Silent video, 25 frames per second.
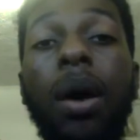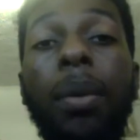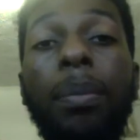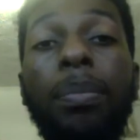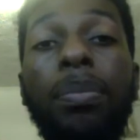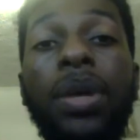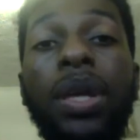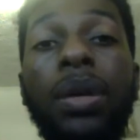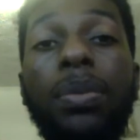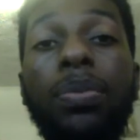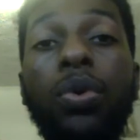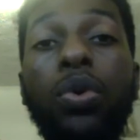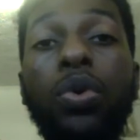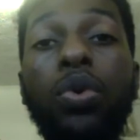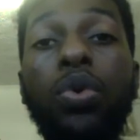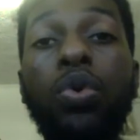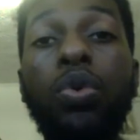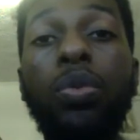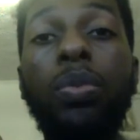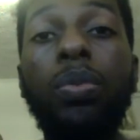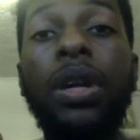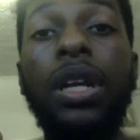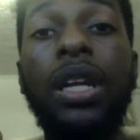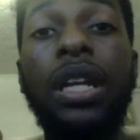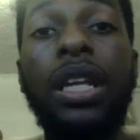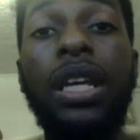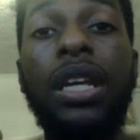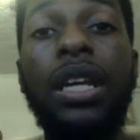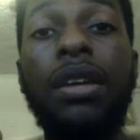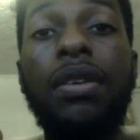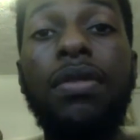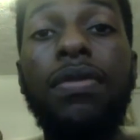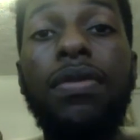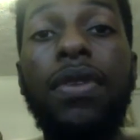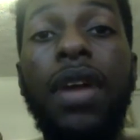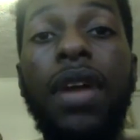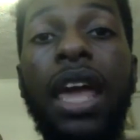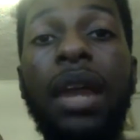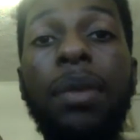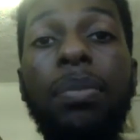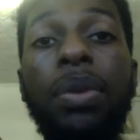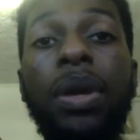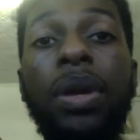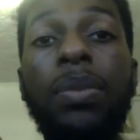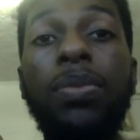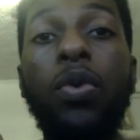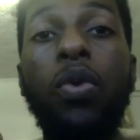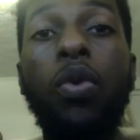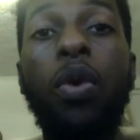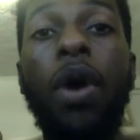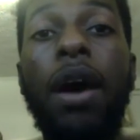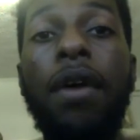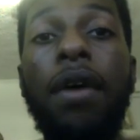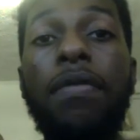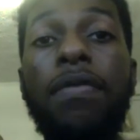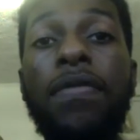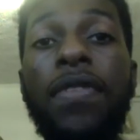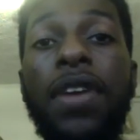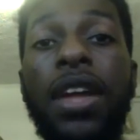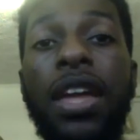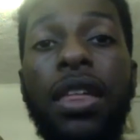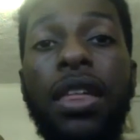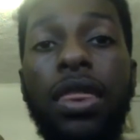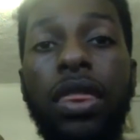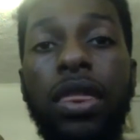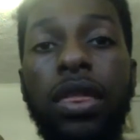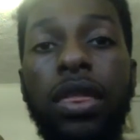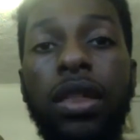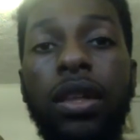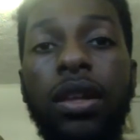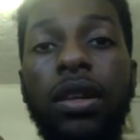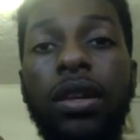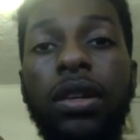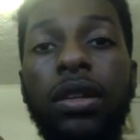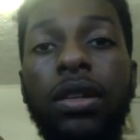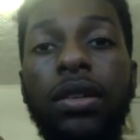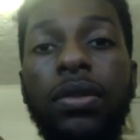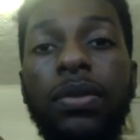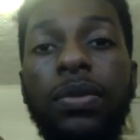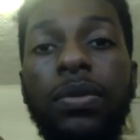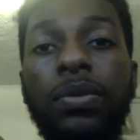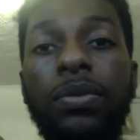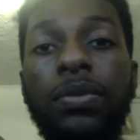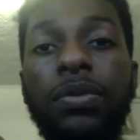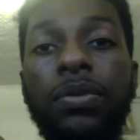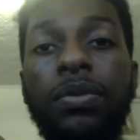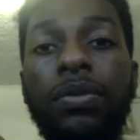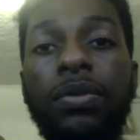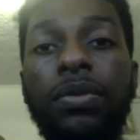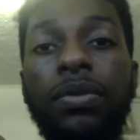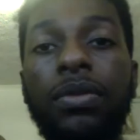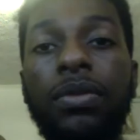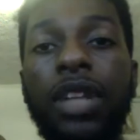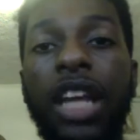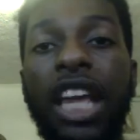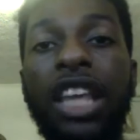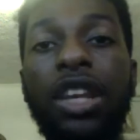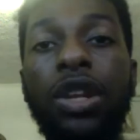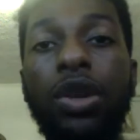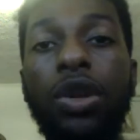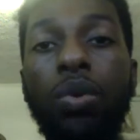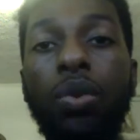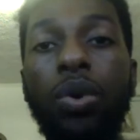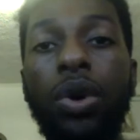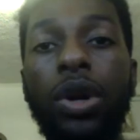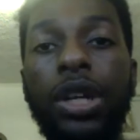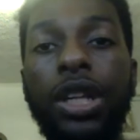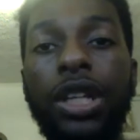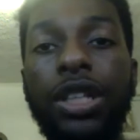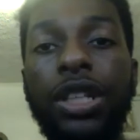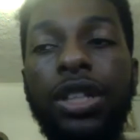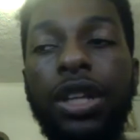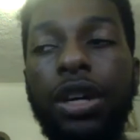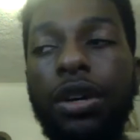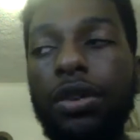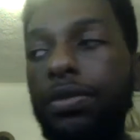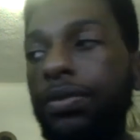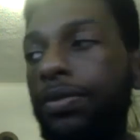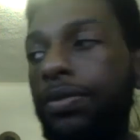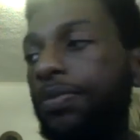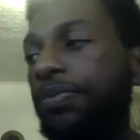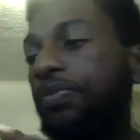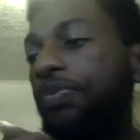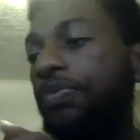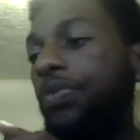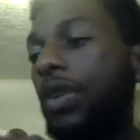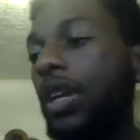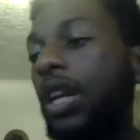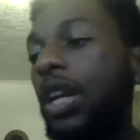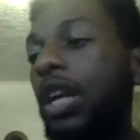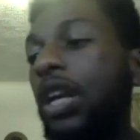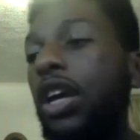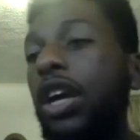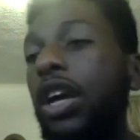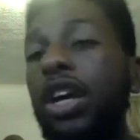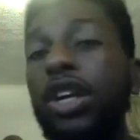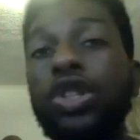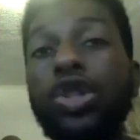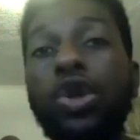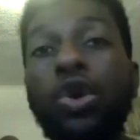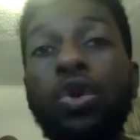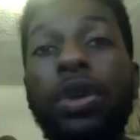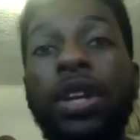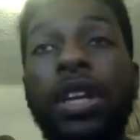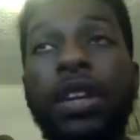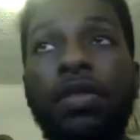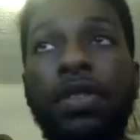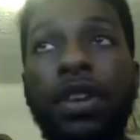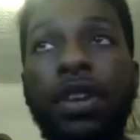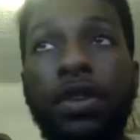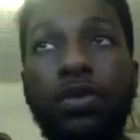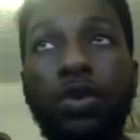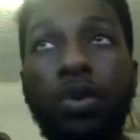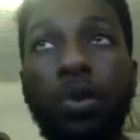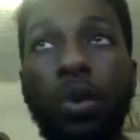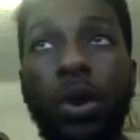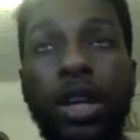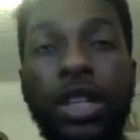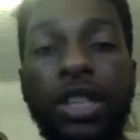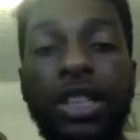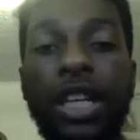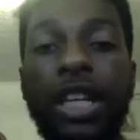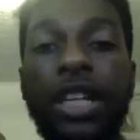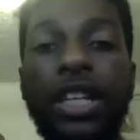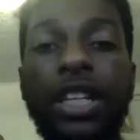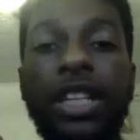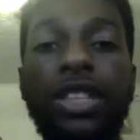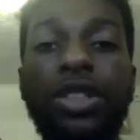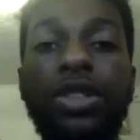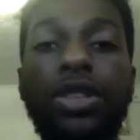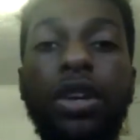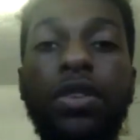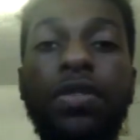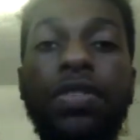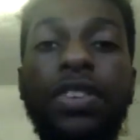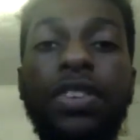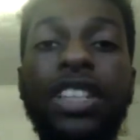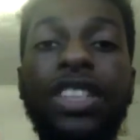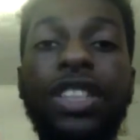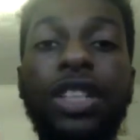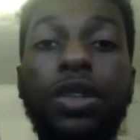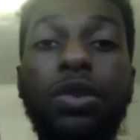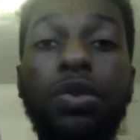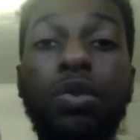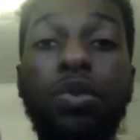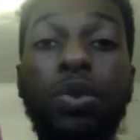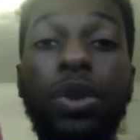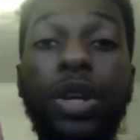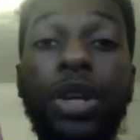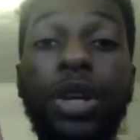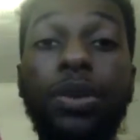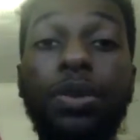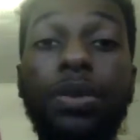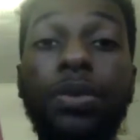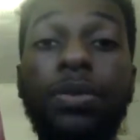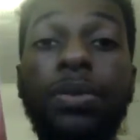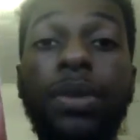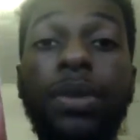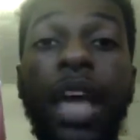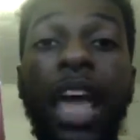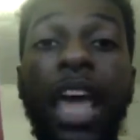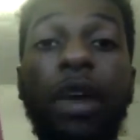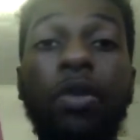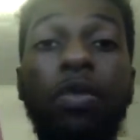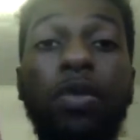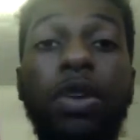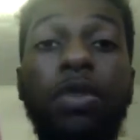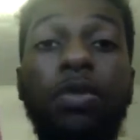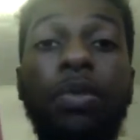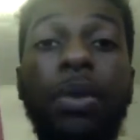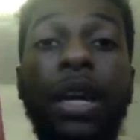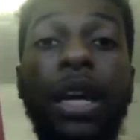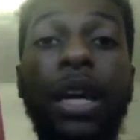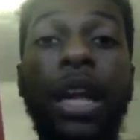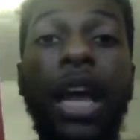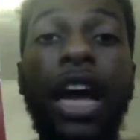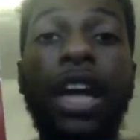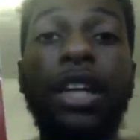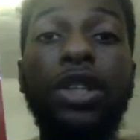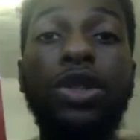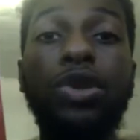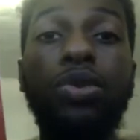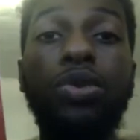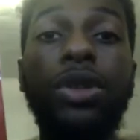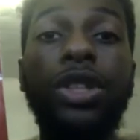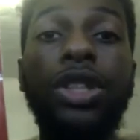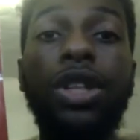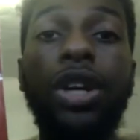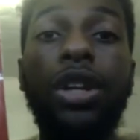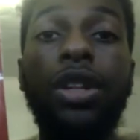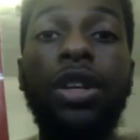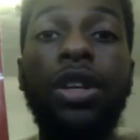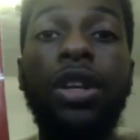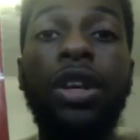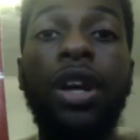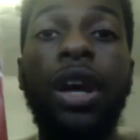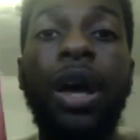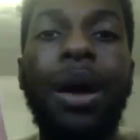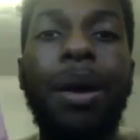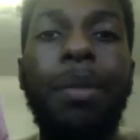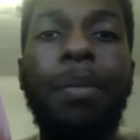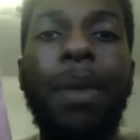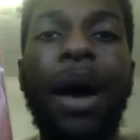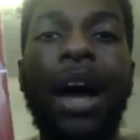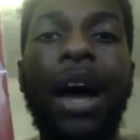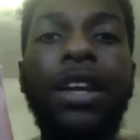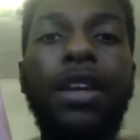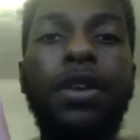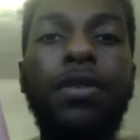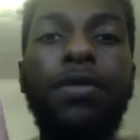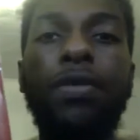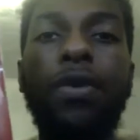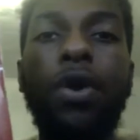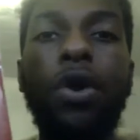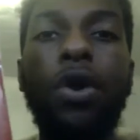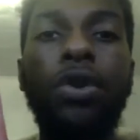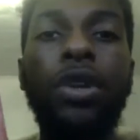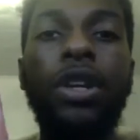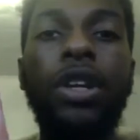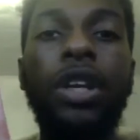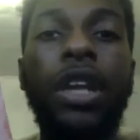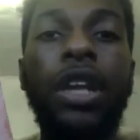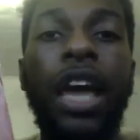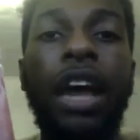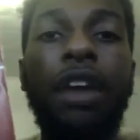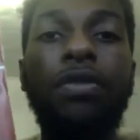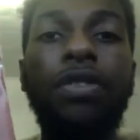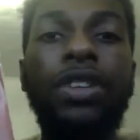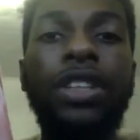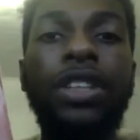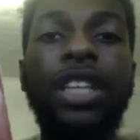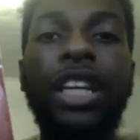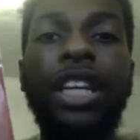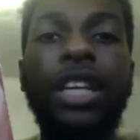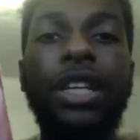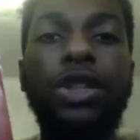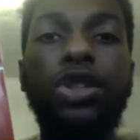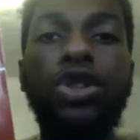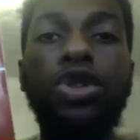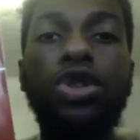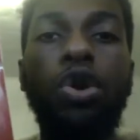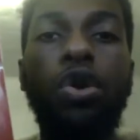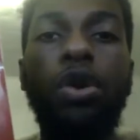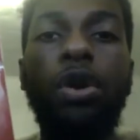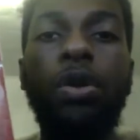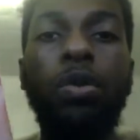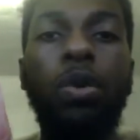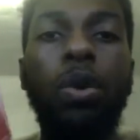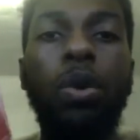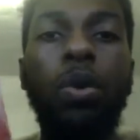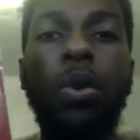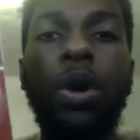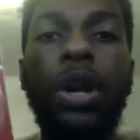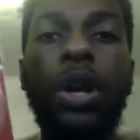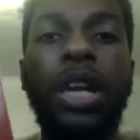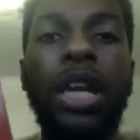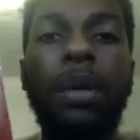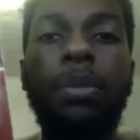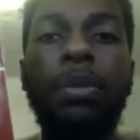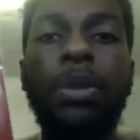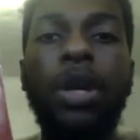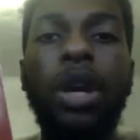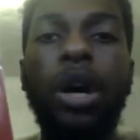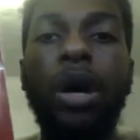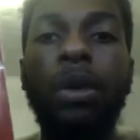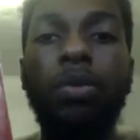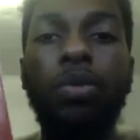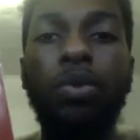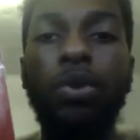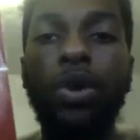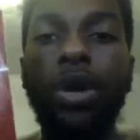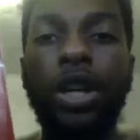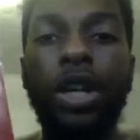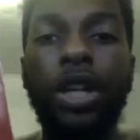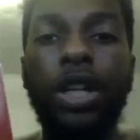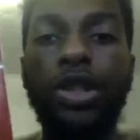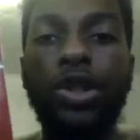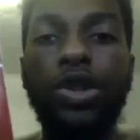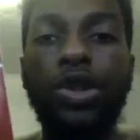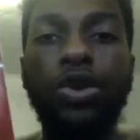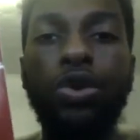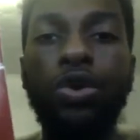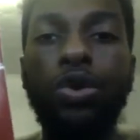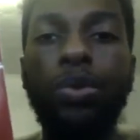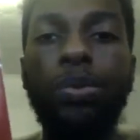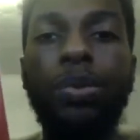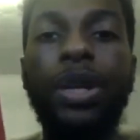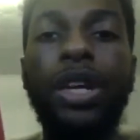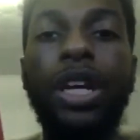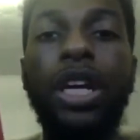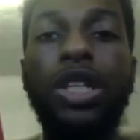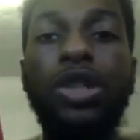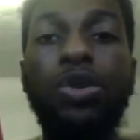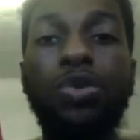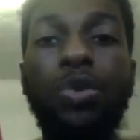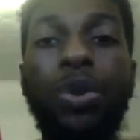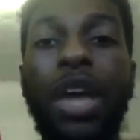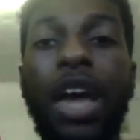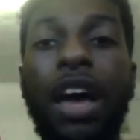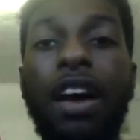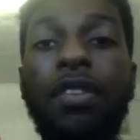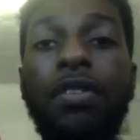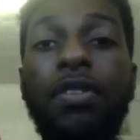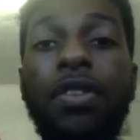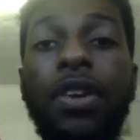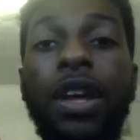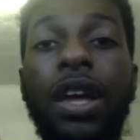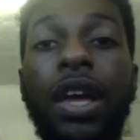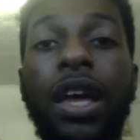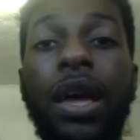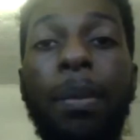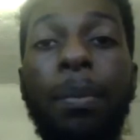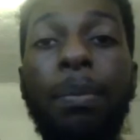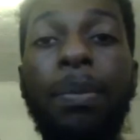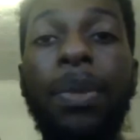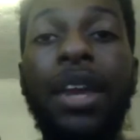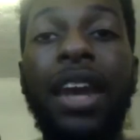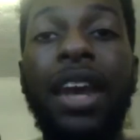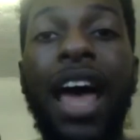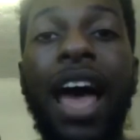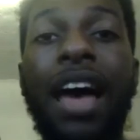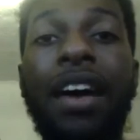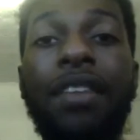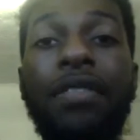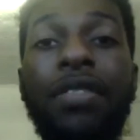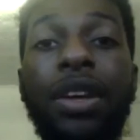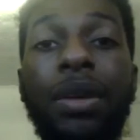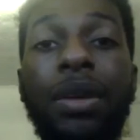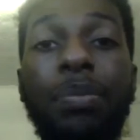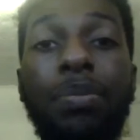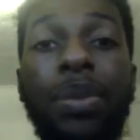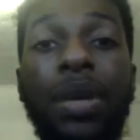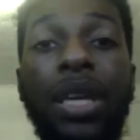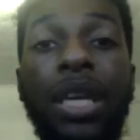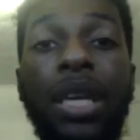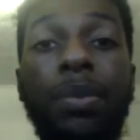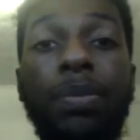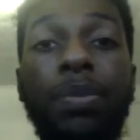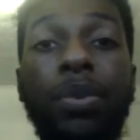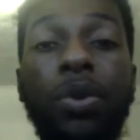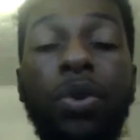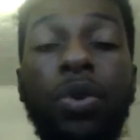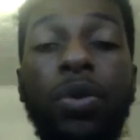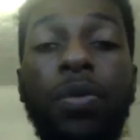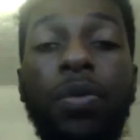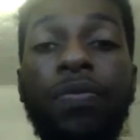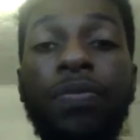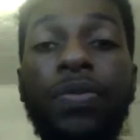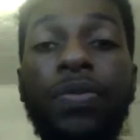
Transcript: people who believe in people who have faith in the word itself. So even if you want to say this stuff isn't real and we've been lying to each other, by default, everything in the story will one day become real and true because we have been having people